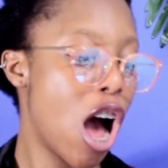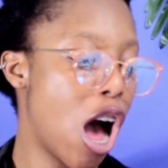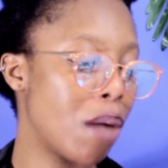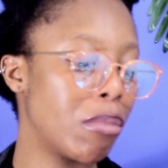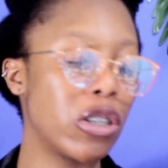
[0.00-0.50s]

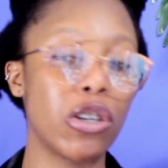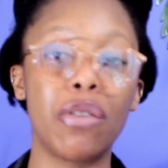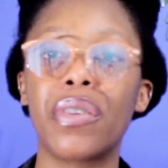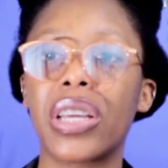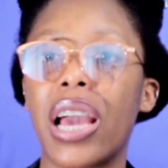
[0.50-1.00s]

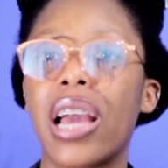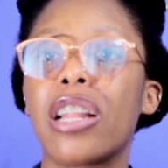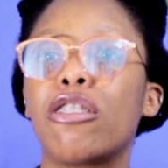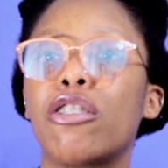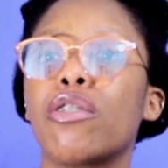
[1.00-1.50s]
Don't
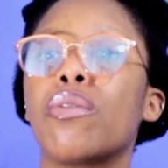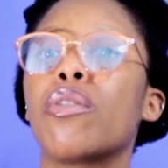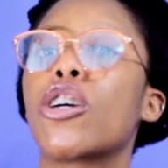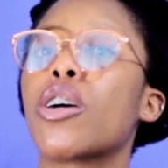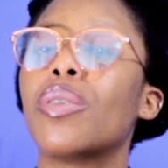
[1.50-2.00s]
forget
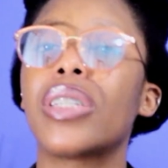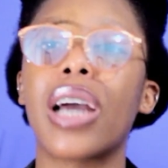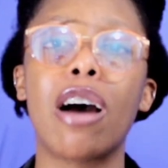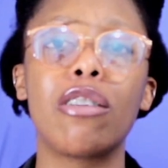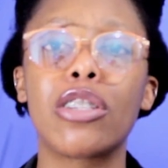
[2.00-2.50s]
to go
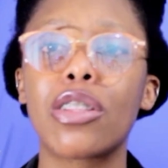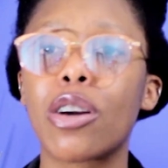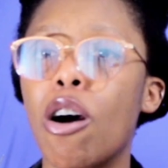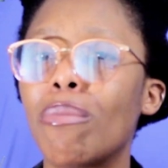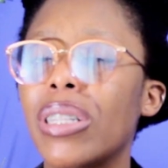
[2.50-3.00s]
down into
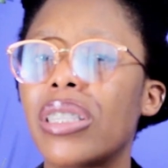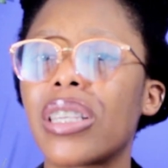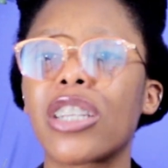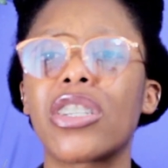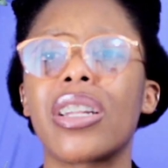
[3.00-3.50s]
the comment
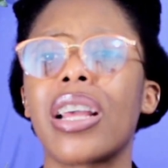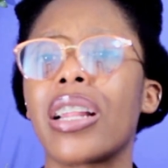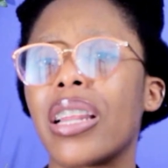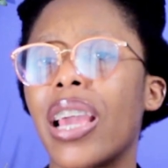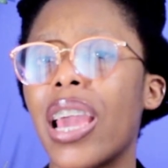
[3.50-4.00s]
section,
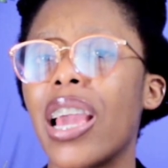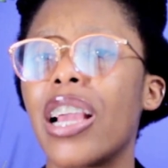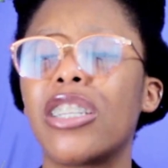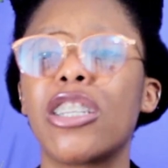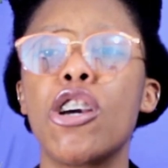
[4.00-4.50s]

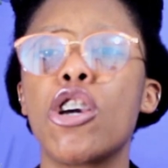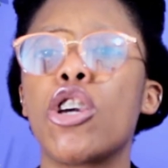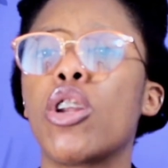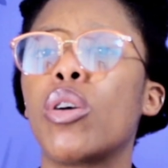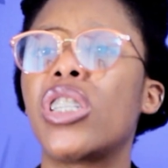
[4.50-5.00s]
engage,
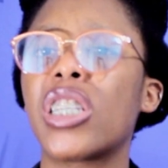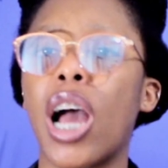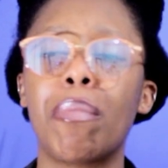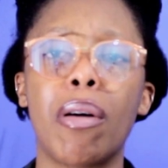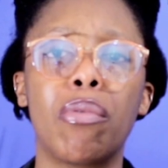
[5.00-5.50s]
you know,
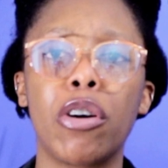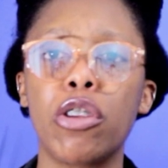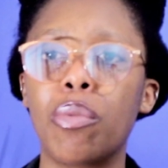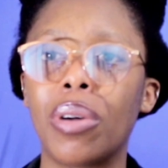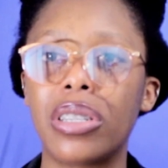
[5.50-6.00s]
chat about what
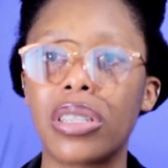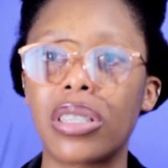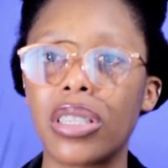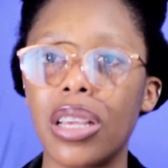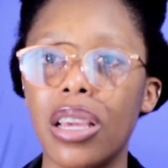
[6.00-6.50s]
you want to
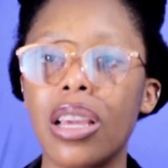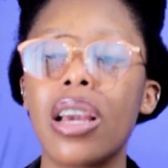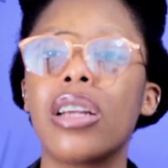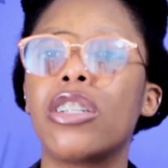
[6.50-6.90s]
see,